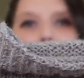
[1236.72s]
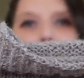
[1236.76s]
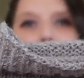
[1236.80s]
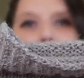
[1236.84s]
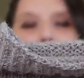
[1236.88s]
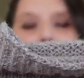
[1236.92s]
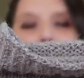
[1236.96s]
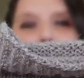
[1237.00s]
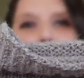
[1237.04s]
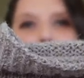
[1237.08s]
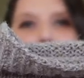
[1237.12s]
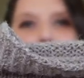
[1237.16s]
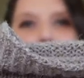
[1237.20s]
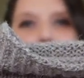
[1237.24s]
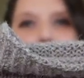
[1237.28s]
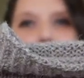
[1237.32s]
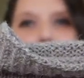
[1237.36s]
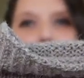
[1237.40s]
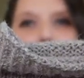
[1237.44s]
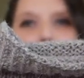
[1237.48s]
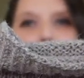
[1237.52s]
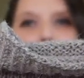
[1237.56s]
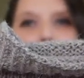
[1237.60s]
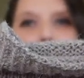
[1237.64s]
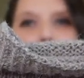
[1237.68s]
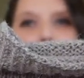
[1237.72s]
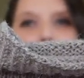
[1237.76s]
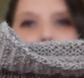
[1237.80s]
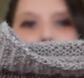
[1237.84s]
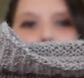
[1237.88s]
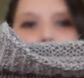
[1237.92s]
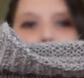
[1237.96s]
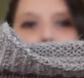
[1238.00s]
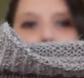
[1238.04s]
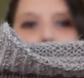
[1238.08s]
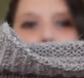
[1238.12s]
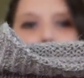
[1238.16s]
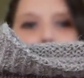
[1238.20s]

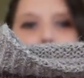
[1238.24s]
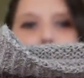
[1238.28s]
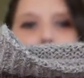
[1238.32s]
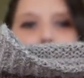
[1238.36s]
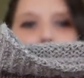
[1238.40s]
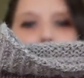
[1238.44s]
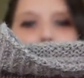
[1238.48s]
Nobody speaks.